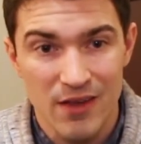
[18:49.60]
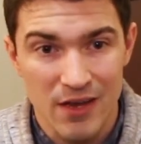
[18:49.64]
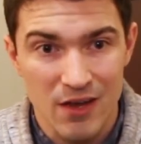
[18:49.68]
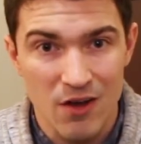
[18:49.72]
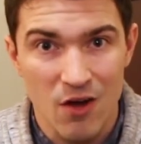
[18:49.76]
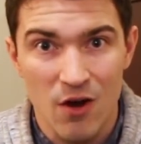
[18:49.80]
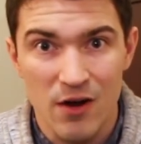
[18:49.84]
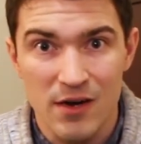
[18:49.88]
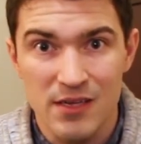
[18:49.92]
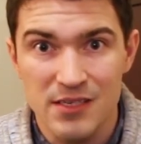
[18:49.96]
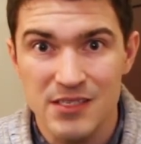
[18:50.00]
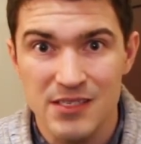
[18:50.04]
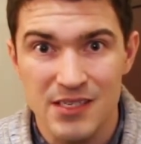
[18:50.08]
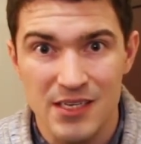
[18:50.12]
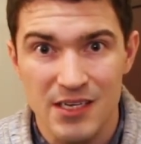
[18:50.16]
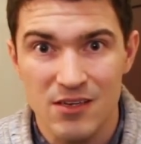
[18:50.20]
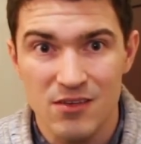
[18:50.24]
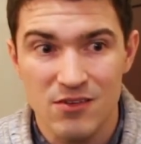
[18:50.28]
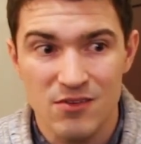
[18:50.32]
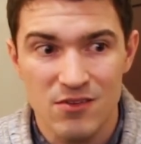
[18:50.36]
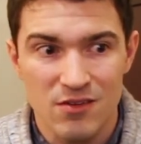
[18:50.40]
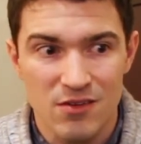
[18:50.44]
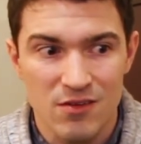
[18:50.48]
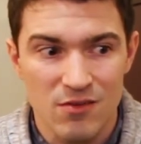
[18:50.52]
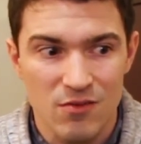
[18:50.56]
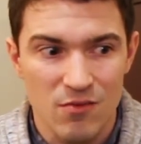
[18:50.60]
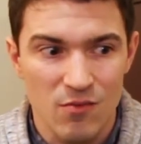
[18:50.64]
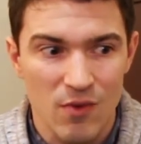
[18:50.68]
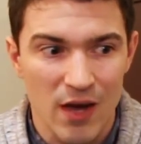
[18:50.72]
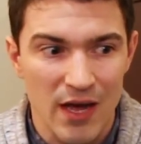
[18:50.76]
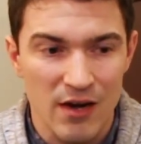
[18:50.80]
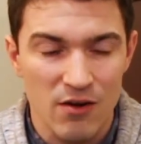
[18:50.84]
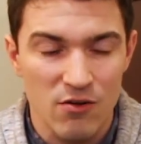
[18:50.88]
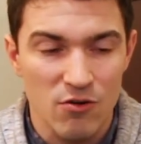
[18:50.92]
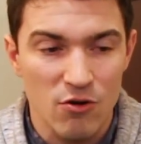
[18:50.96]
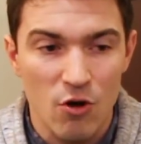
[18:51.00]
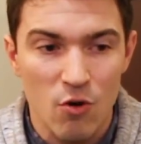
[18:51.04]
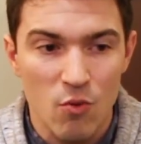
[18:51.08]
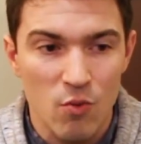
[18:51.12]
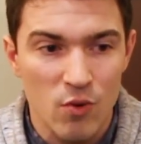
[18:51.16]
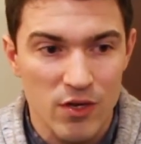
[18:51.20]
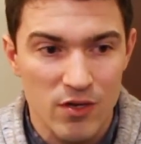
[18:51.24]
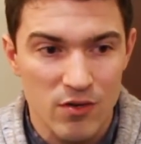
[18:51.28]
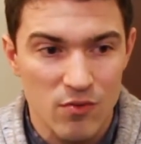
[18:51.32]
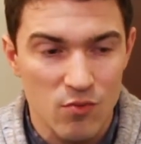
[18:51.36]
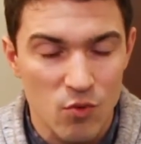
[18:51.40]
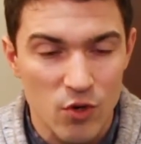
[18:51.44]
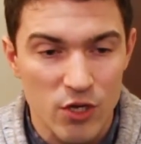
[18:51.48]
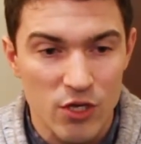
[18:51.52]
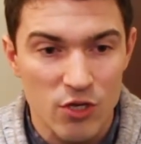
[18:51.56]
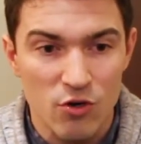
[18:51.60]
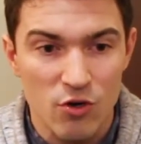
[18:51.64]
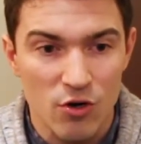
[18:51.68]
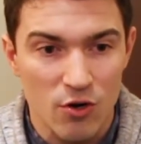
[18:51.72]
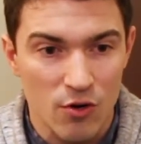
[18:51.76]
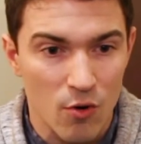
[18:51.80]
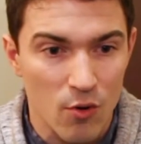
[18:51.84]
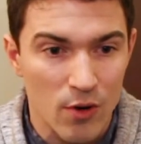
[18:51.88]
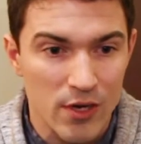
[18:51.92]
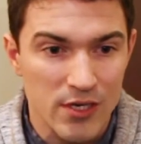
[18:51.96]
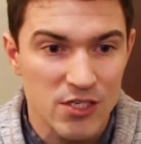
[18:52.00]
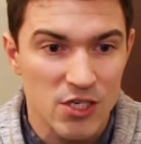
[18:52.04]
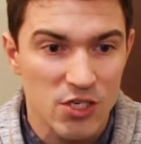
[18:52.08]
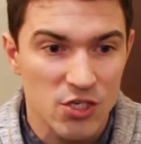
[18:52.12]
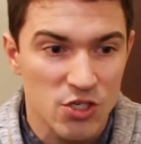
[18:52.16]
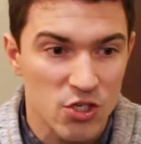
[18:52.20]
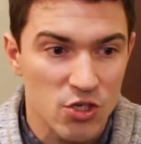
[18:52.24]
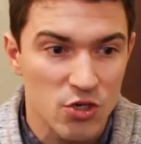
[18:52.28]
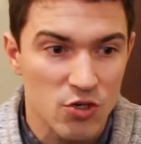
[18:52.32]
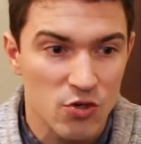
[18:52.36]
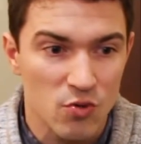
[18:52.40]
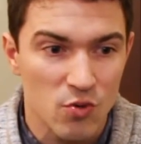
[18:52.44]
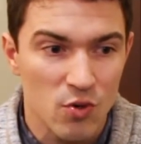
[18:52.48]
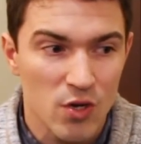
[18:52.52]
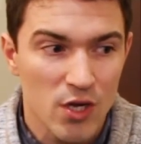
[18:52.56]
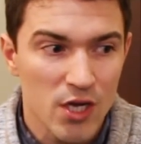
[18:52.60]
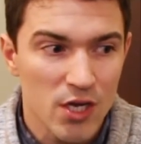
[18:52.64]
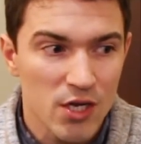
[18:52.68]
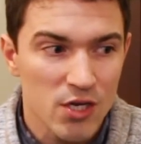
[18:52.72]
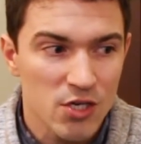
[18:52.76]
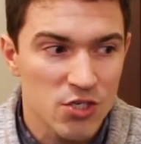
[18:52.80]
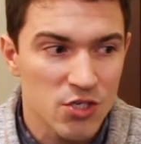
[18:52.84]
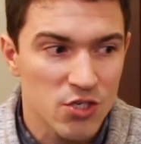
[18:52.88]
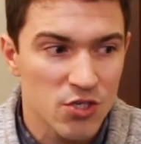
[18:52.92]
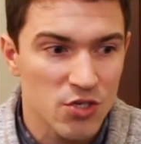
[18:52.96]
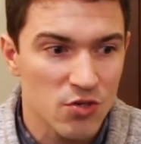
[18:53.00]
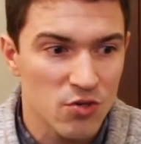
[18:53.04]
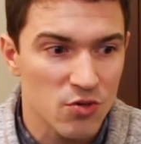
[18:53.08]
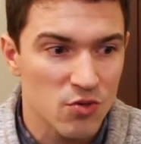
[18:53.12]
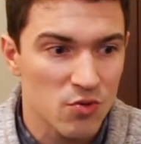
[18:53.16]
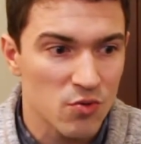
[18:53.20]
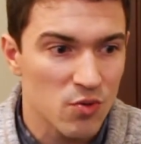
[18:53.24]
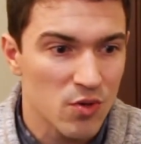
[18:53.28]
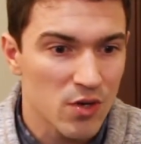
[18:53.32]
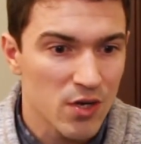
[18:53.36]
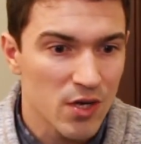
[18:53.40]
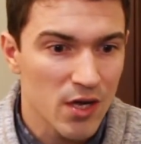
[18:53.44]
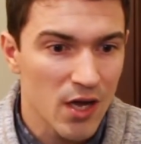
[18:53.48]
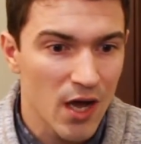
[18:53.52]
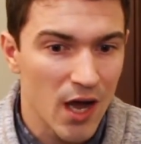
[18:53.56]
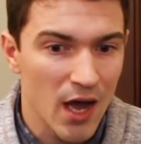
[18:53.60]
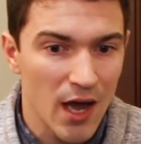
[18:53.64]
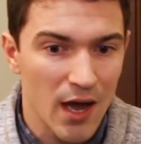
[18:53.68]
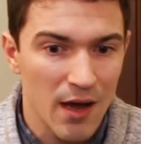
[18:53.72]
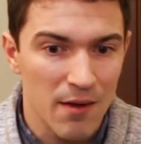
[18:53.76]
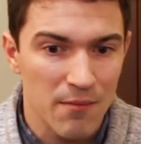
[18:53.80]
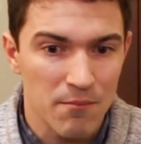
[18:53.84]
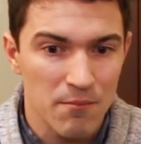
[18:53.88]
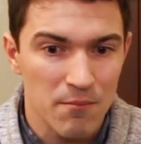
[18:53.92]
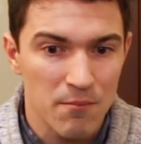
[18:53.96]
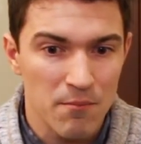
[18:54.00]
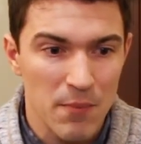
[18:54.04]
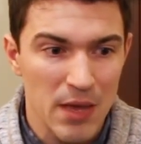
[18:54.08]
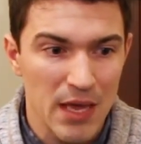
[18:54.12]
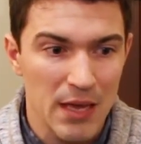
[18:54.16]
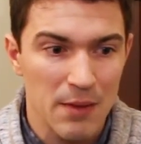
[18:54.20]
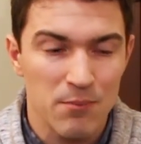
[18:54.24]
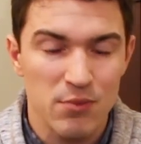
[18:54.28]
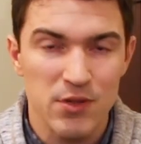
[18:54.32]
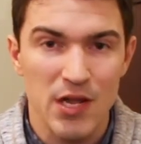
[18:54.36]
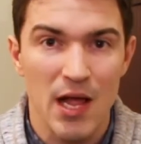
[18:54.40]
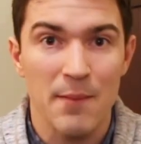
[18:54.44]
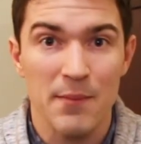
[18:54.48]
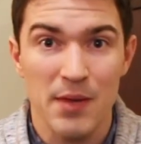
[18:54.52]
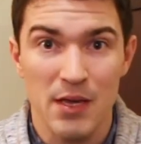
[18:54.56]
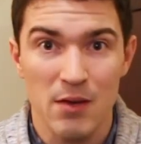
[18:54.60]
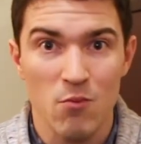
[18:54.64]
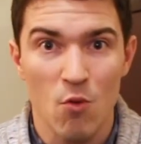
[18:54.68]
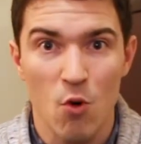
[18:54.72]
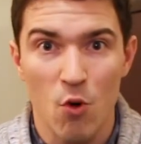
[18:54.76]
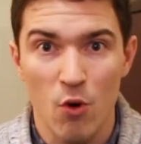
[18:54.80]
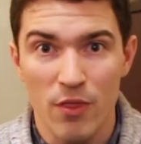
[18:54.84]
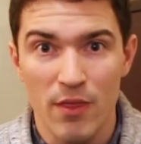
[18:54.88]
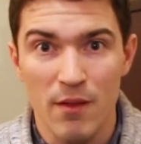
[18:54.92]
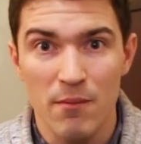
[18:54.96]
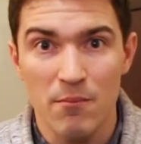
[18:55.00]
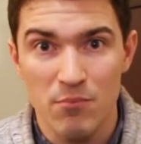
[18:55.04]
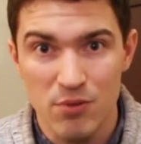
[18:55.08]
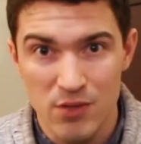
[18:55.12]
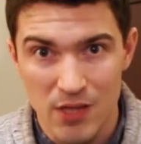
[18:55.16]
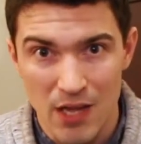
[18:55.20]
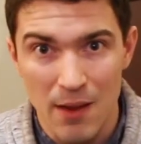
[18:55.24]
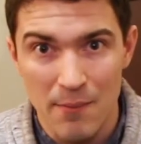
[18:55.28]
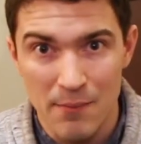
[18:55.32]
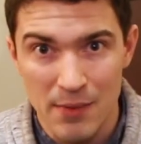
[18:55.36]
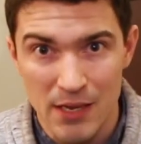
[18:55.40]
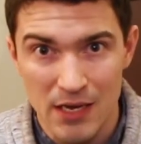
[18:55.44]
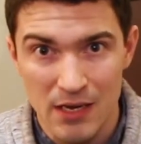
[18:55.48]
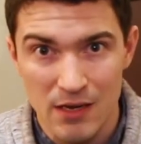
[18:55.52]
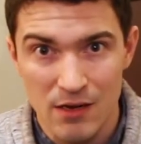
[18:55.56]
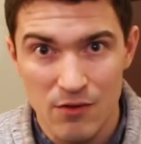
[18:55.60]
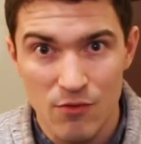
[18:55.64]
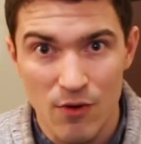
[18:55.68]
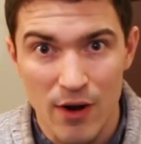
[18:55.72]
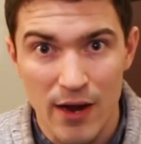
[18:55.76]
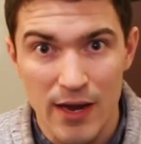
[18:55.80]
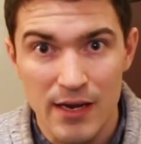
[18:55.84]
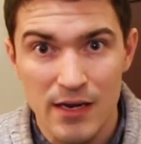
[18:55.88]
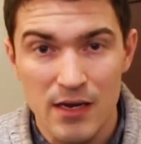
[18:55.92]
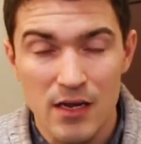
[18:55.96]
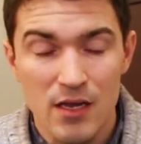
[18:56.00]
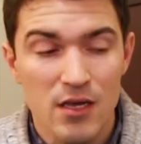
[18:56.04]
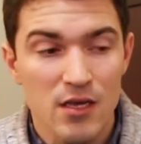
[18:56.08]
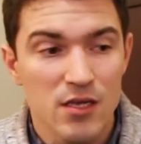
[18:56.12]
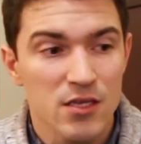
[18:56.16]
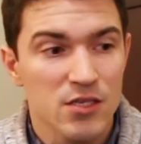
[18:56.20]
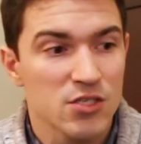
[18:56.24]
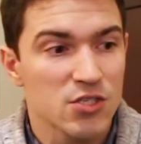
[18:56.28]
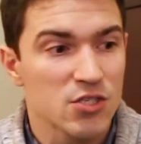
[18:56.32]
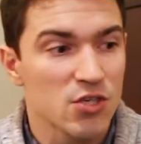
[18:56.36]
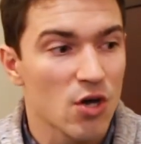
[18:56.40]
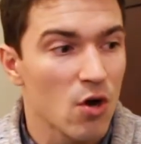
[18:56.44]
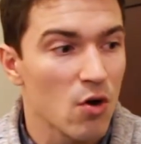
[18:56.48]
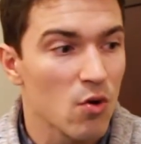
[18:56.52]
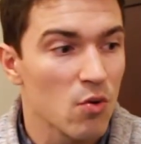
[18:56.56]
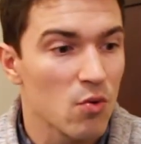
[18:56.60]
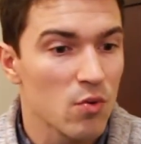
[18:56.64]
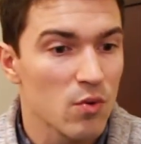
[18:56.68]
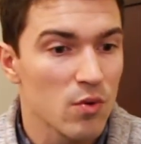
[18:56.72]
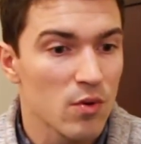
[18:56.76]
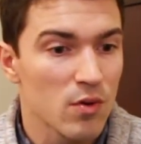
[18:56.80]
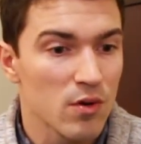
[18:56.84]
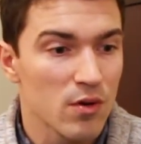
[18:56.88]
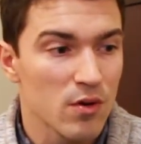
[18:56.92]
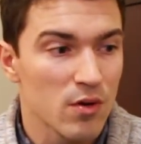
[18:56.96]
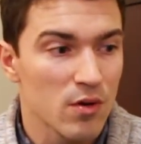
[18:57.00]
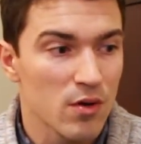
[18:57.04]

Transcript: like honestly i don't know what, what you're going to do to um, make plumbing more than plumbing right so